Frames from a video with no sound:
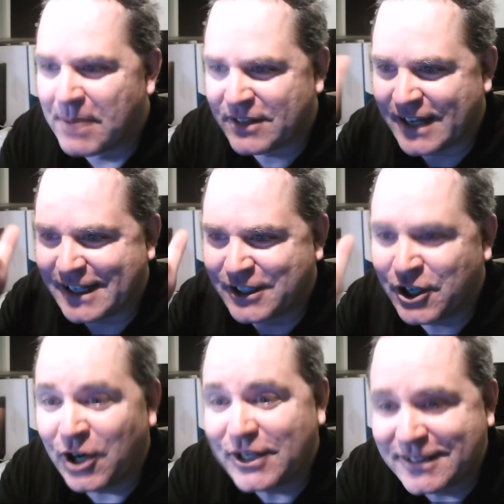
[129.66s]
but they
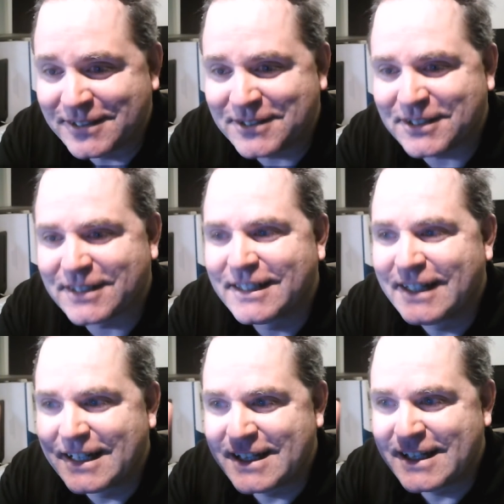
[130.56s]
couldn't
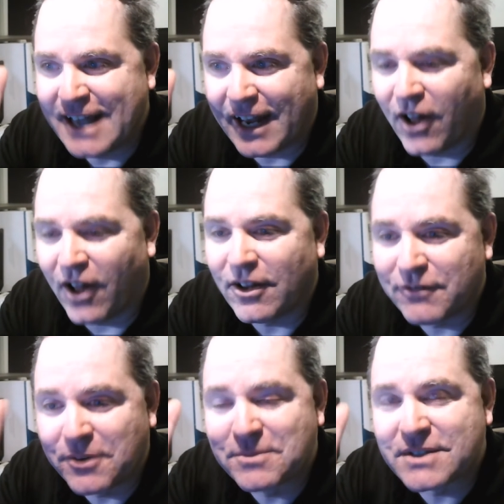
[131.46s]
get all of
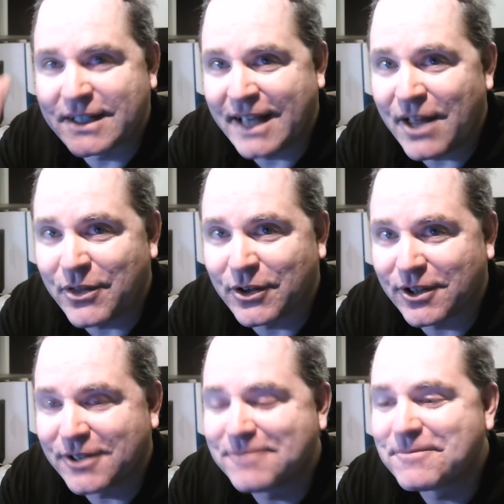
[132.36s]
them
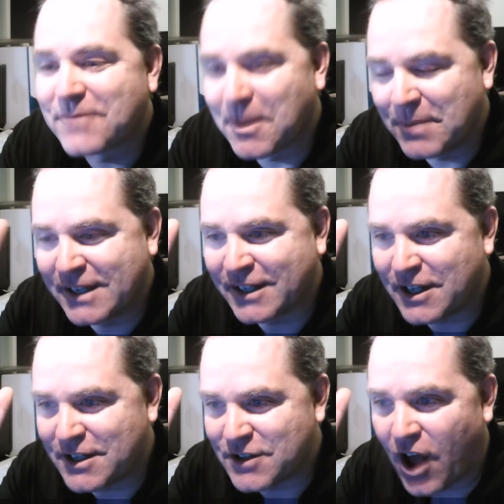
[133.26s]
together
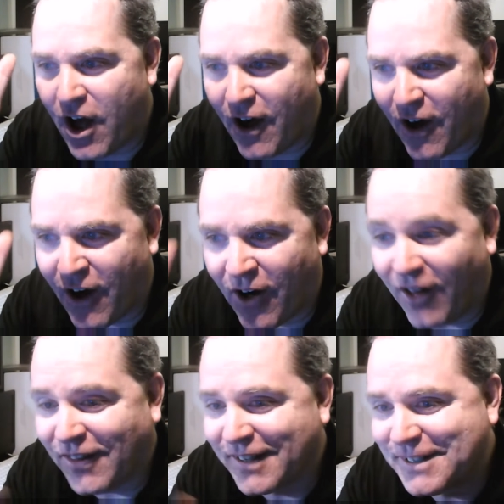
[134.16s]
because
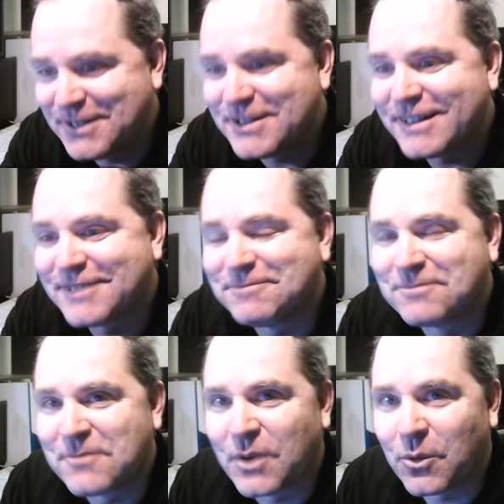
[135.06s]
Holland
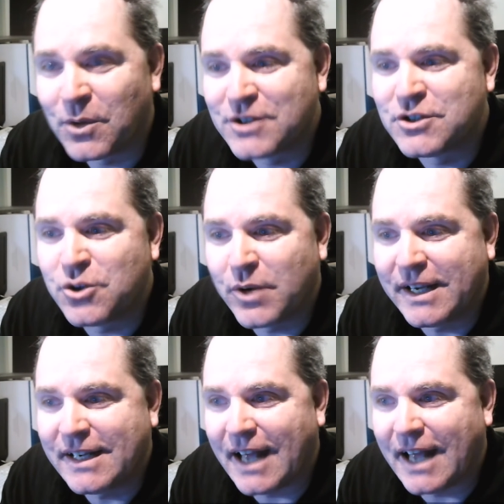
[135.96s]
was
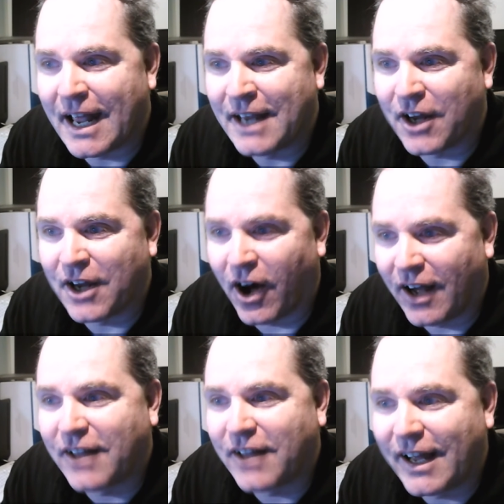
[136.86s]
doing an
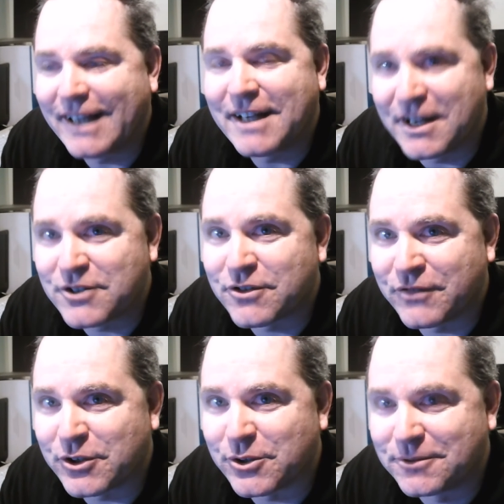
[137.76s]
online
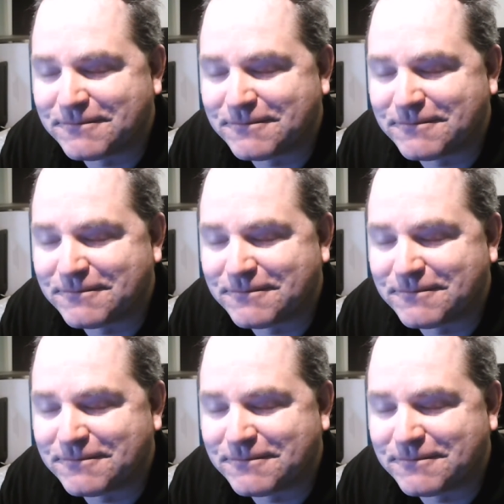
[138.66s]
interview